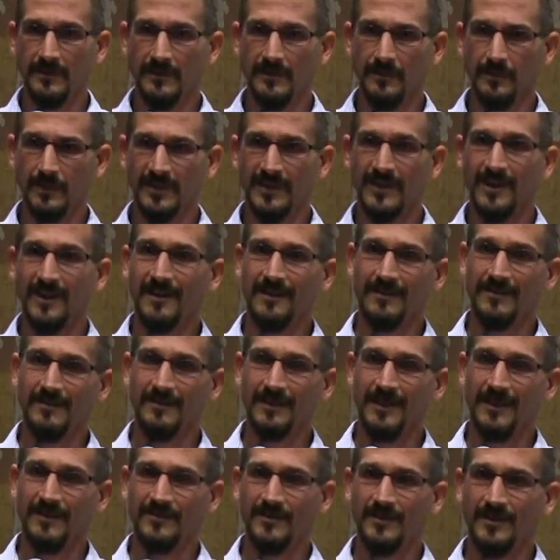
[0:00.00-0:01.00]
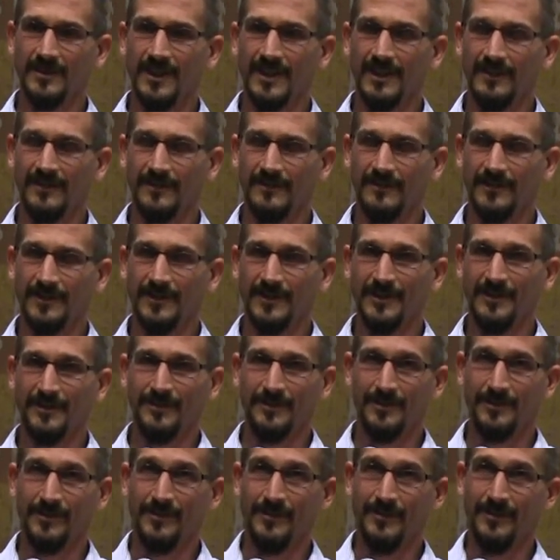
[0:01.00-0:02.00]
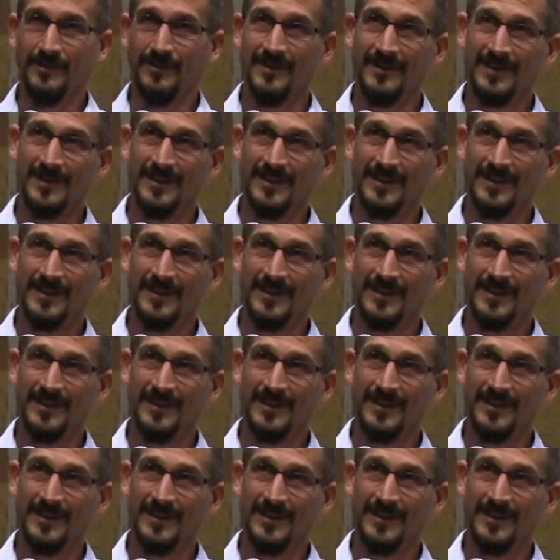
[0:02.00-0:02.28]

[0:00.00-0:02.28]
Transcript: WCAC actually got the funding through